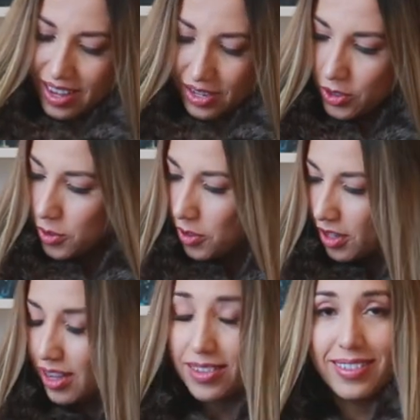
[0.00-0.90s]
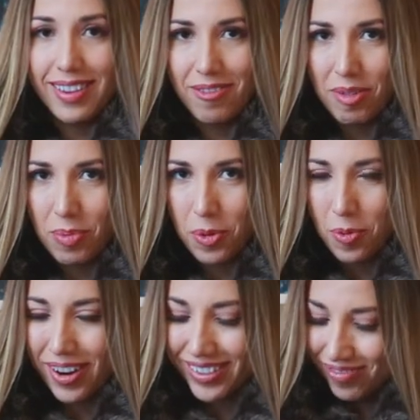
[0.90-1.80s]
I took a navy blue
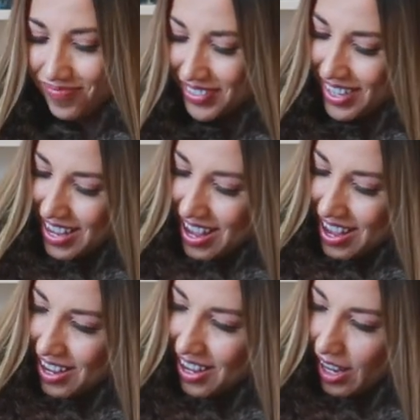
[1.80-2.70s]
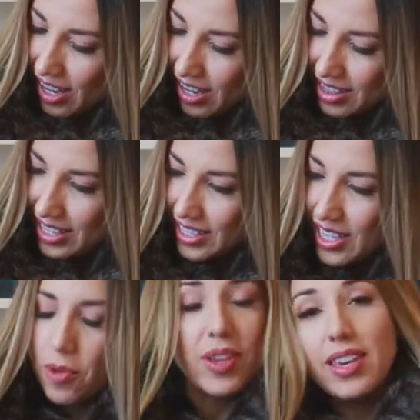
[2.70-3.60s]
one. Uh, this
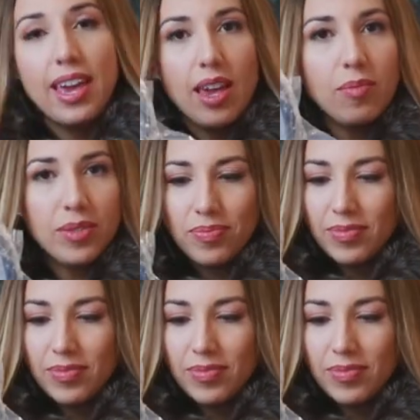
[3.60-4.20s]
is how they came.